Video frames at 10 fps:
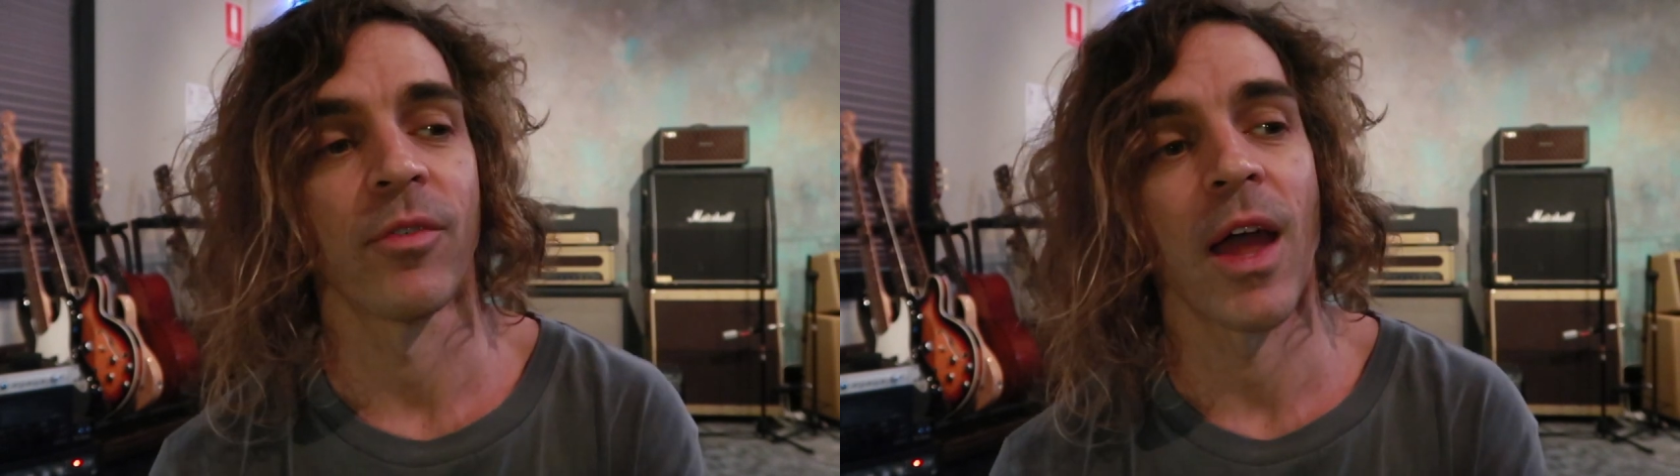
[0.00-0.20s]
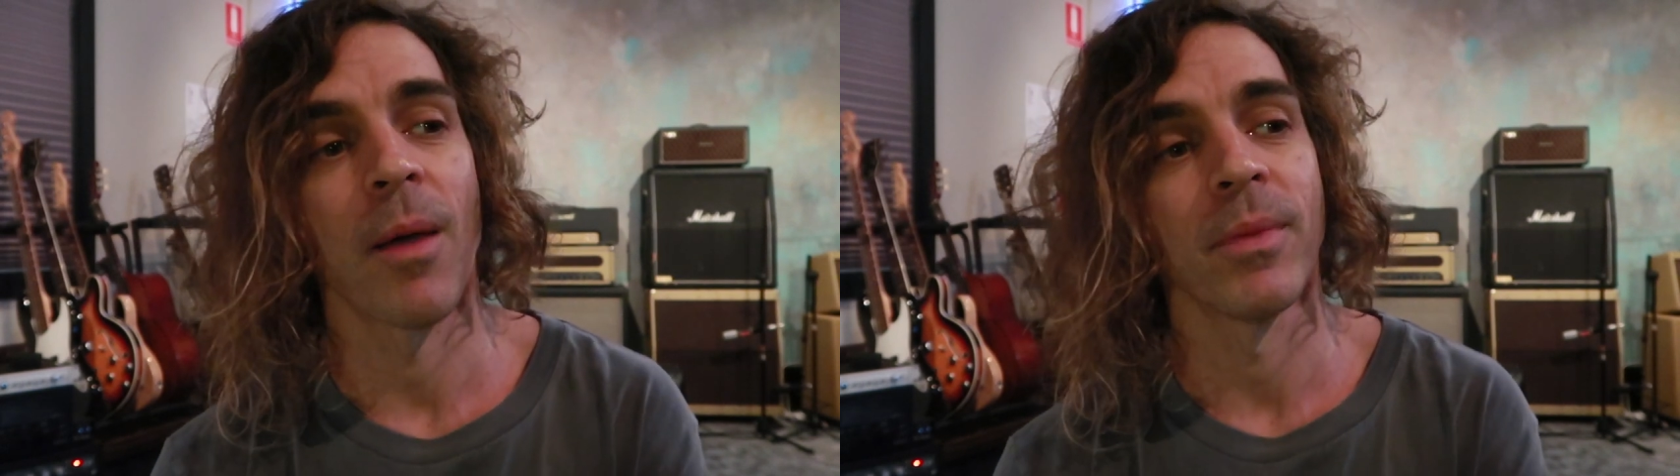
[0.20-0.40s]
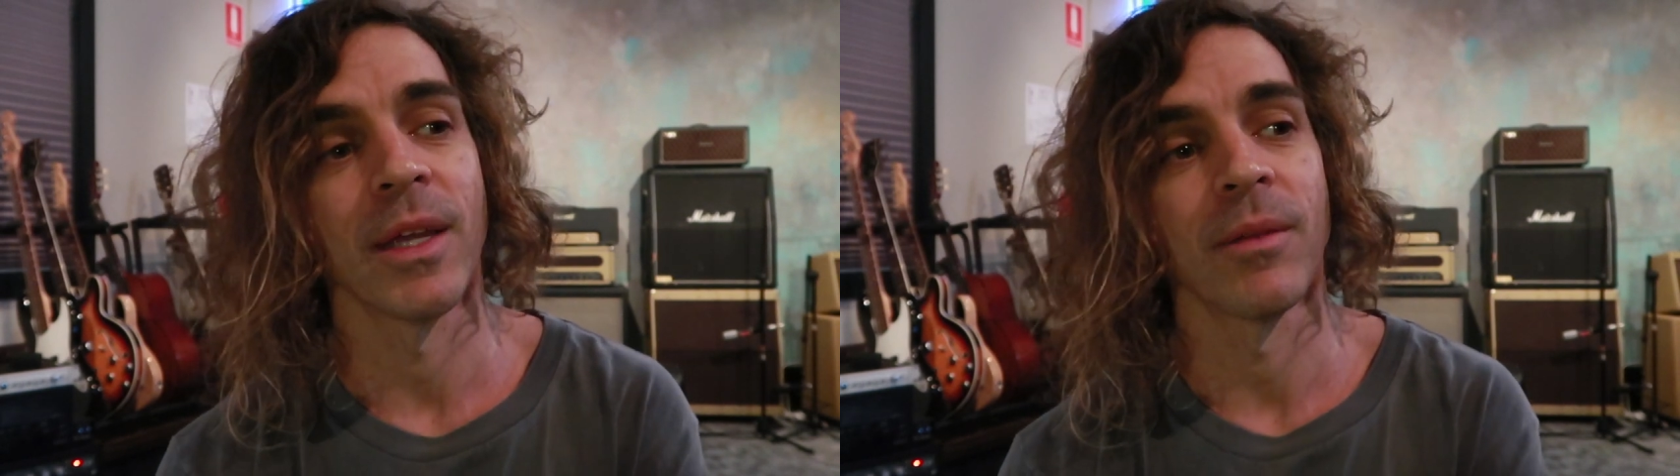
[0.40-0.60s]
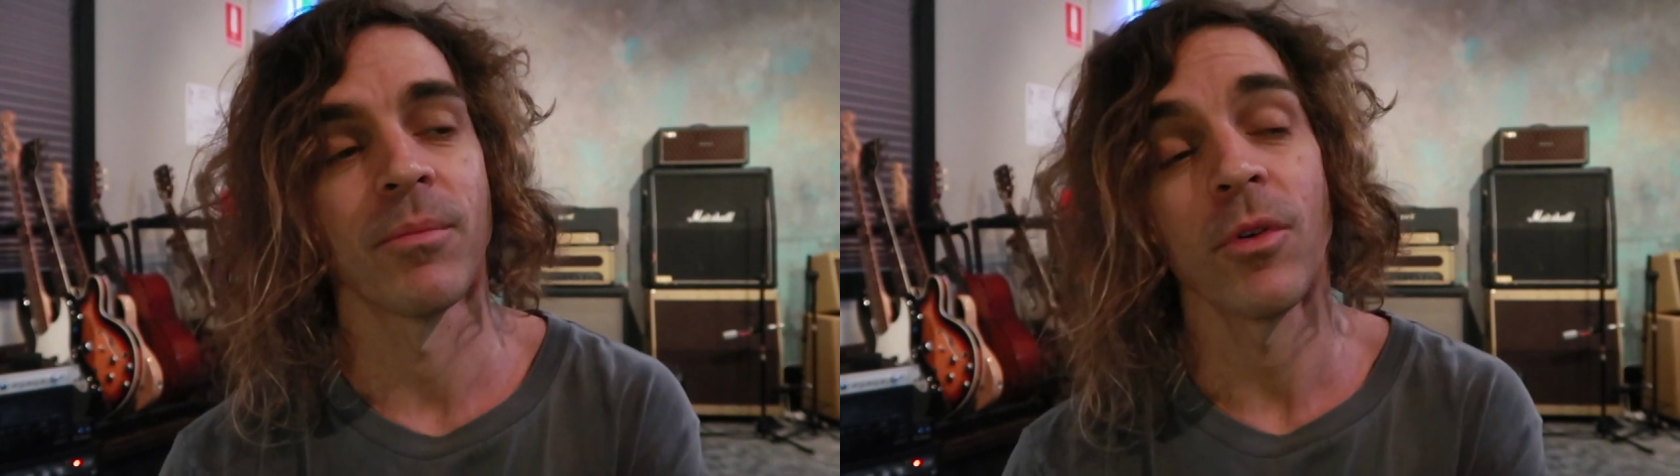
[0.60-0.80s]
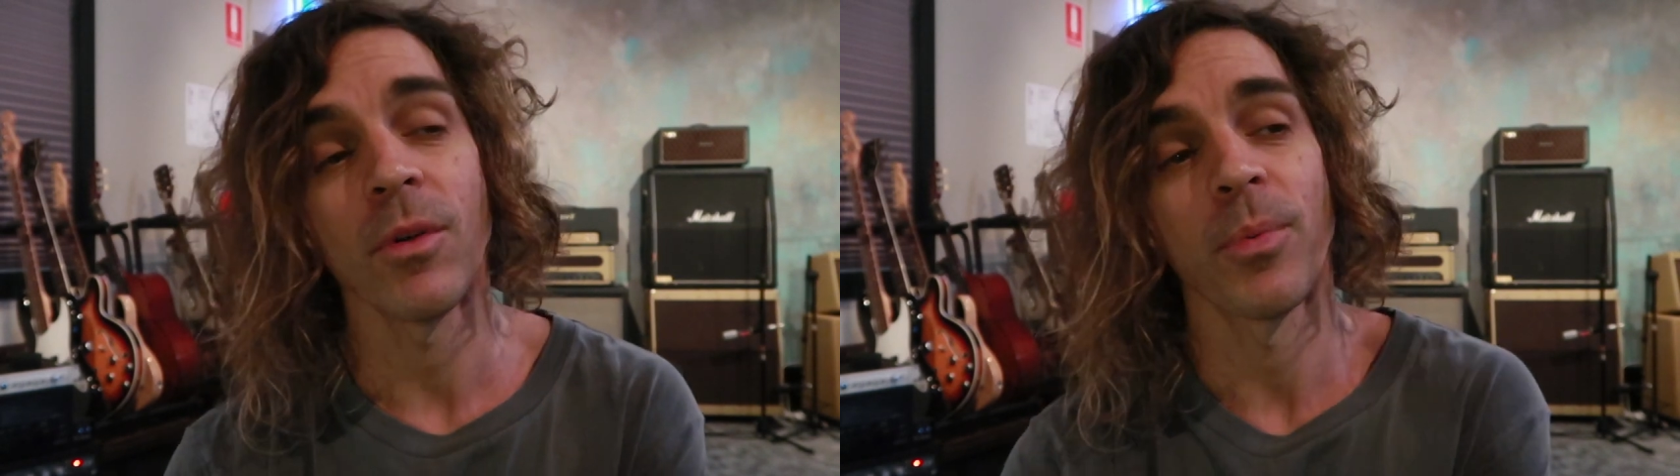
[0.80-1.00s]
around me,
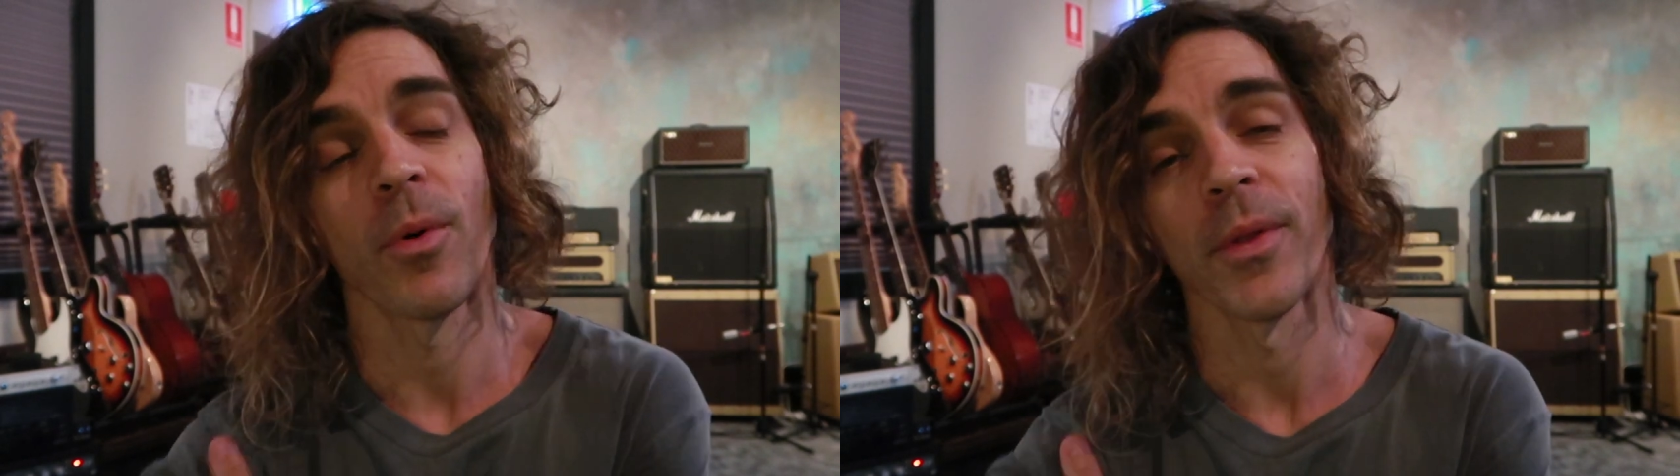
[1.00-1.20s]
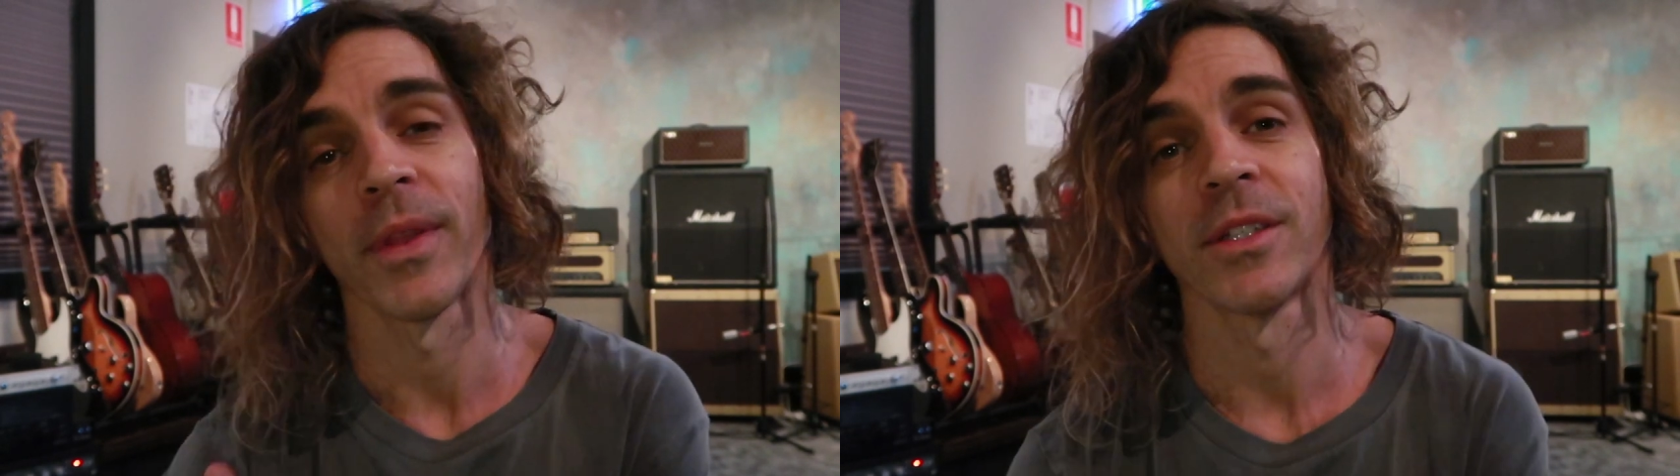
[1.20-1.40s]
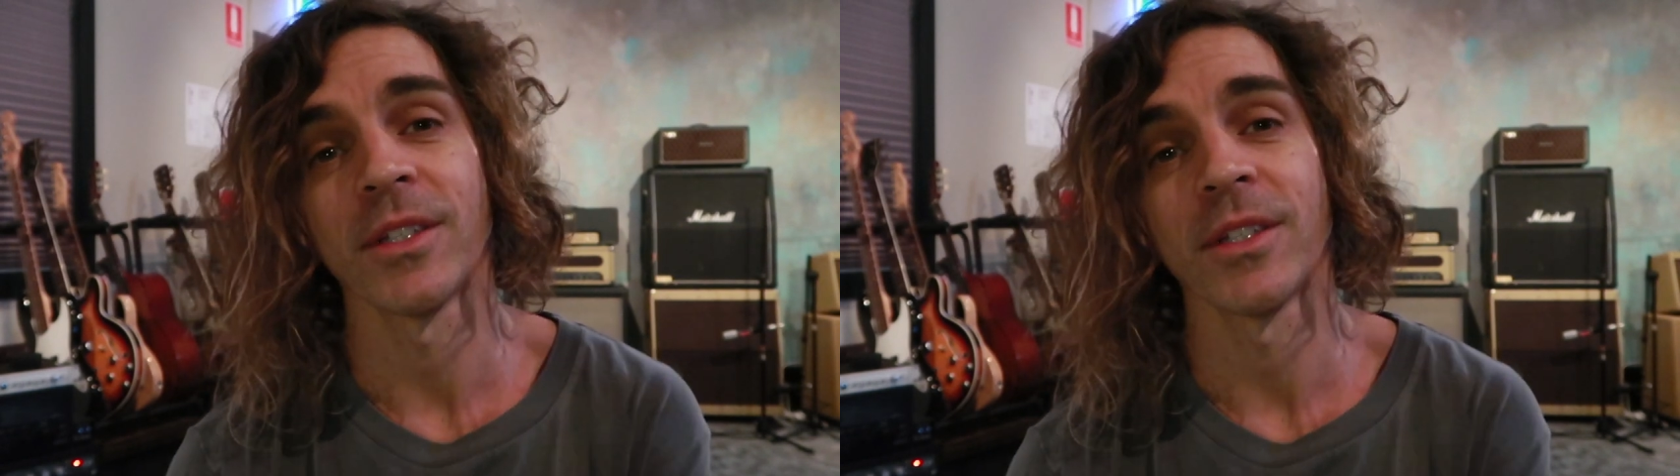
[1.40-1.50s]
and more importantly,